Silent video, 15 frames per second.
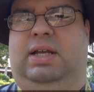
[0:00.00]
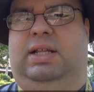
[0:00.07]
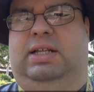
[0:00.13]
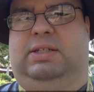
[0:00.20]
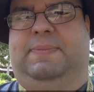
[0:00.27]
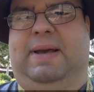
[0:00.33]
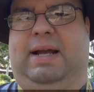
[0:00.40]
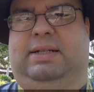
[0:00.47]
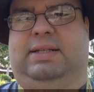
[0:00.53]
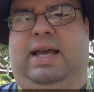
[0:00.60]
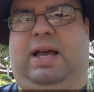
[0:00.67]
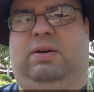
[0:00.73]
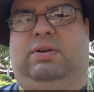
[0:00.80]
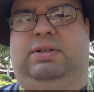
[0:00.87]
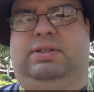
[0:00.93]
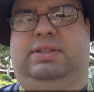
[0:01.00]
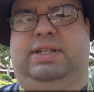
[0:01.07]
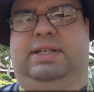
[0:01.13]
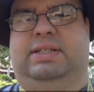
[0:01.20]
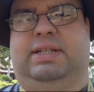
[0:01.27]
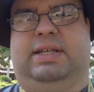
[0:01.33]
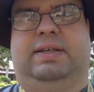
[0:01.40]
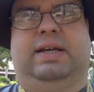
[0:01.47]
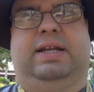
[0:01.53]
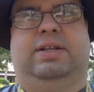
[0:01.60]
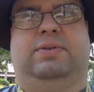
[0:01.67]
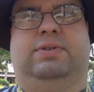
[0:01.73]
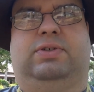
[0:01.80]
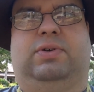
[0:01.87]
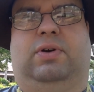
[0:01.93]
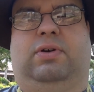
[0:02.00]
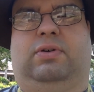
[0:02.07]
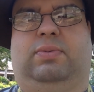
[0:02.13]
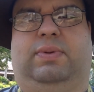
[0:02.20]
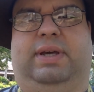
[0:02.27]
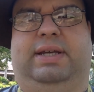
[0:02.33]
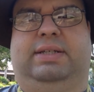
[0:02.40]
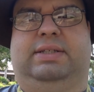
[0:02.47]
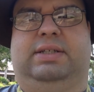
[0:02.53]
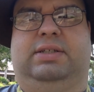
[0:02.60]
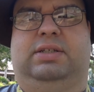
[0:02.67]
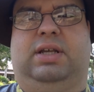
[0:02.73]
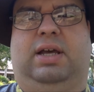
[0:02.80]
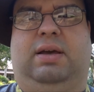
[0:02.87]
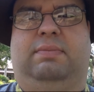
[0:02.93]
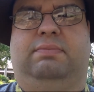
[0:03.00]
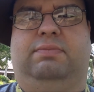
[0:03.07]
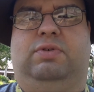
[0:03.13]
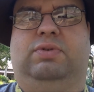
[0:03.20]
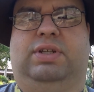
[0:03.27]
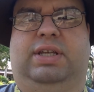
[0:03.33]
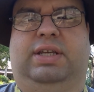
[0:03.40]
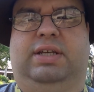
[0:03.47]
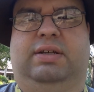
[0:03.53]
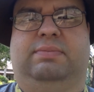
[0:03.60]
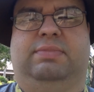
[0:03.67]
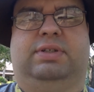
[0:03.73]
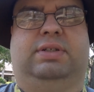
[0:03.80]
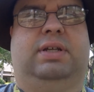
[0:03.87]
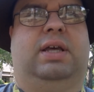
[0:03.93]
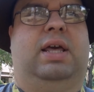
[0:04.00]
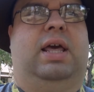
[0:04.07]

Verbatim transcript: That's Bok Towers, Disney. I do historical places, um, museums.